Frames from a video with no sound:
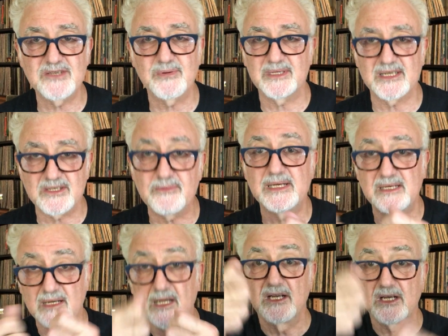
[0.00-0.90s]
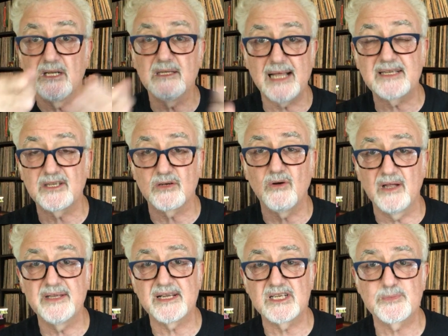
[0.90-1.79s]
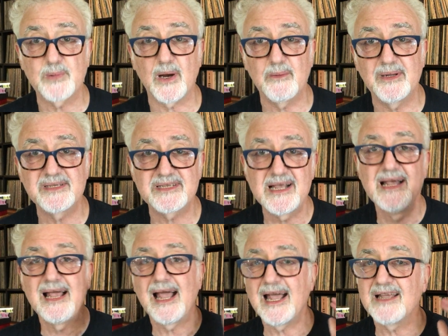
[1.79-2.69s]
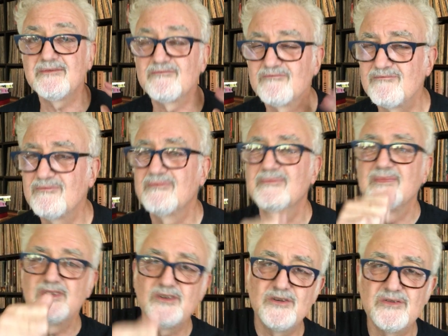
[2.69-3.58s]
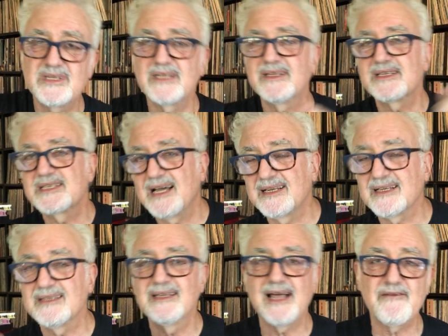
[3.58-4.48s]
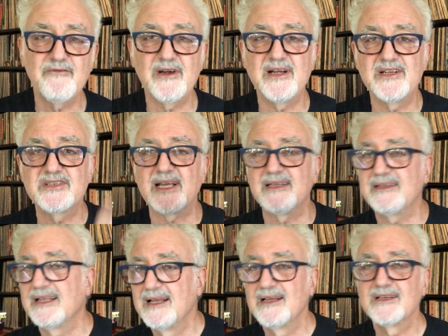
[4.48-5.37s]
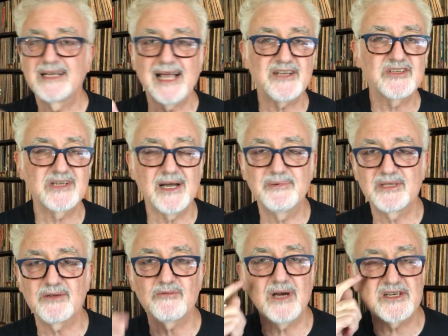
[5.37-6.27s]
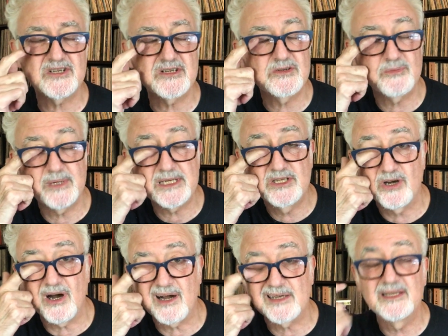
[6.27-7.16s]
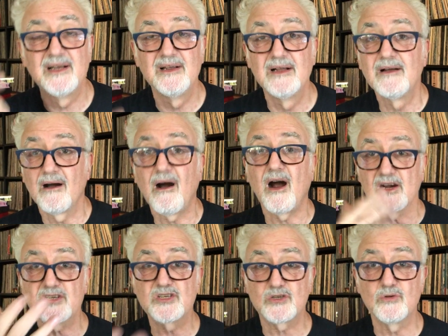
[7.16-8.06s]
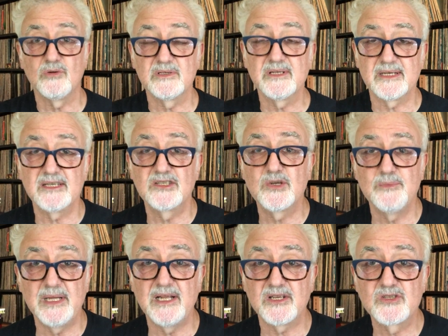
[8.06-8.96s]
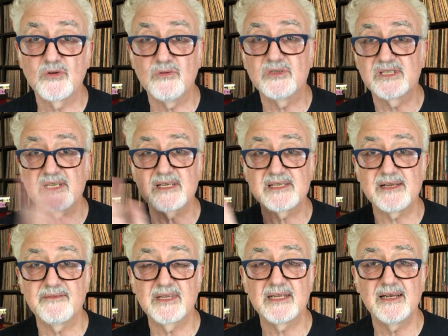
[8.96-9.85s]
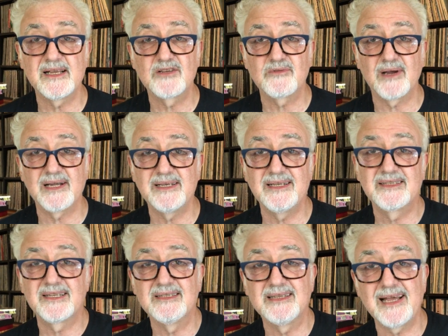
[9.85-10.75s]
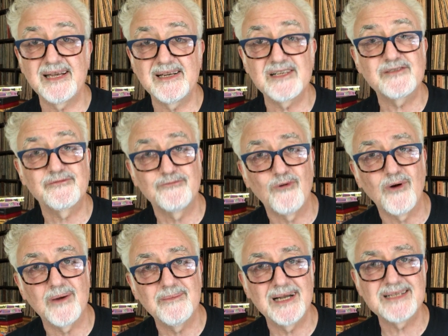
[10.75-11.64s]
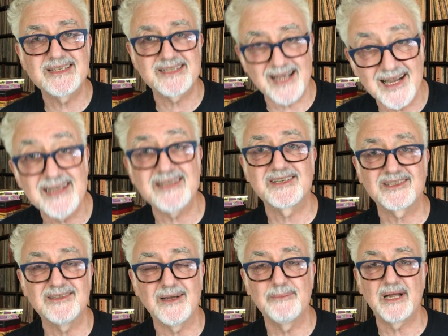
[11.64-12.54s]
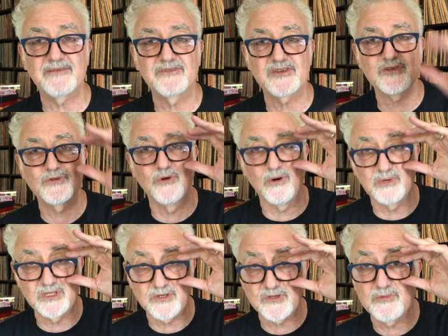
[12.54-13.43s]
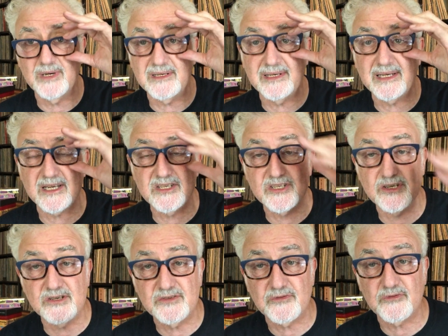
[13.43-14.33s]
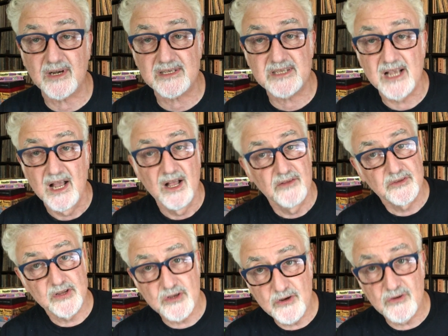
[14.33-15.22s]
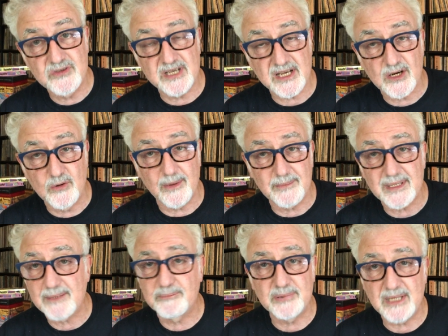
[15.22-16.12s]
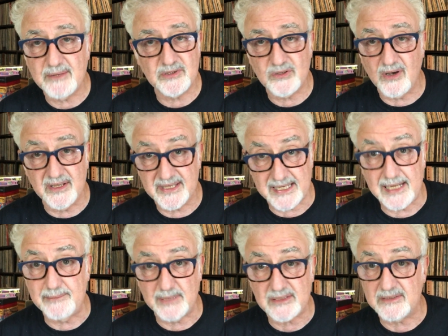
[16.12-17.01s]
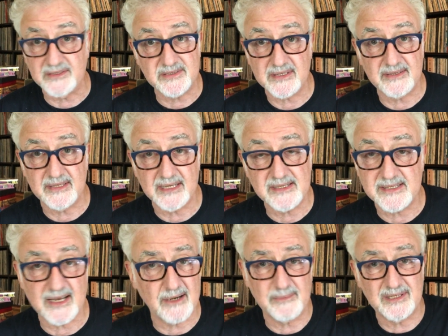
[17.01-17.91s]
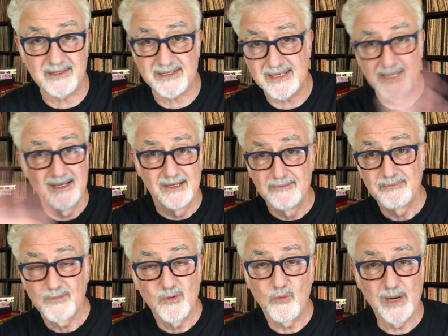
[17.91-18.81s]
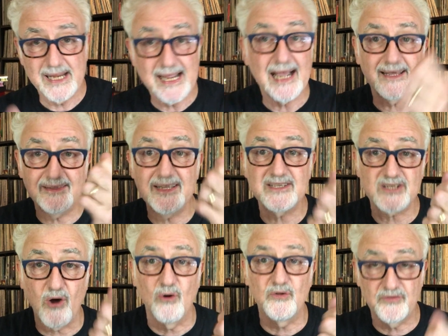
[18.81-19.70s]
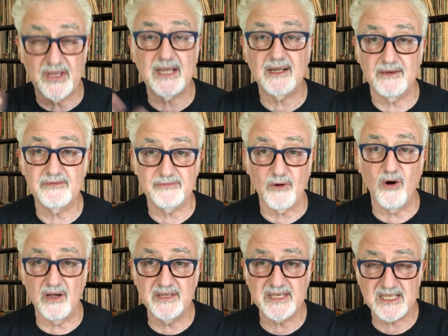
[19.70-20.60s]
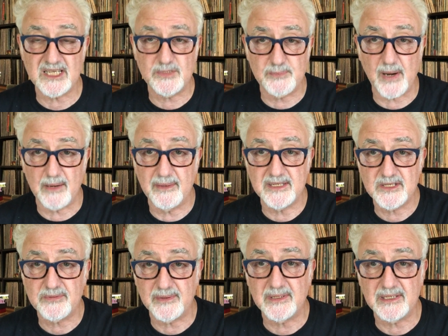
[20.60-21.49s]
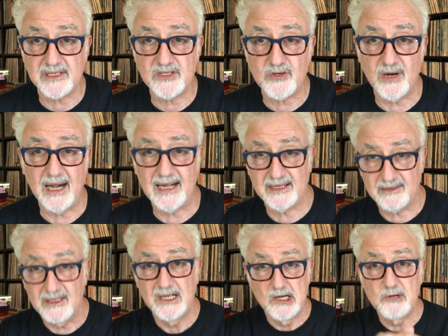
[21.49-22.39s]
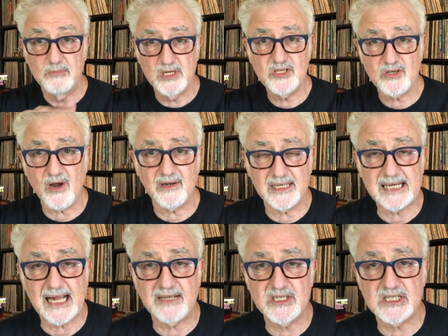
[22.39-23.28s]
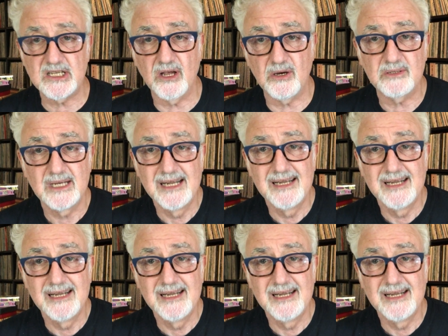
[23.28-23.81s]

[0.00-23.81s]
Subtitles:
with this, and we collected all the experiments, and using this kind of leverage and catching up with the Russians, we talked our school, the intermediate school, 6th, 7th, and 8th grade, into letting us form a science club after school, which was really an excuse for us to use the equipment and play with all the chemicals and things there, because we had this whole thing of all these experiments we were going to try. And we started out slow.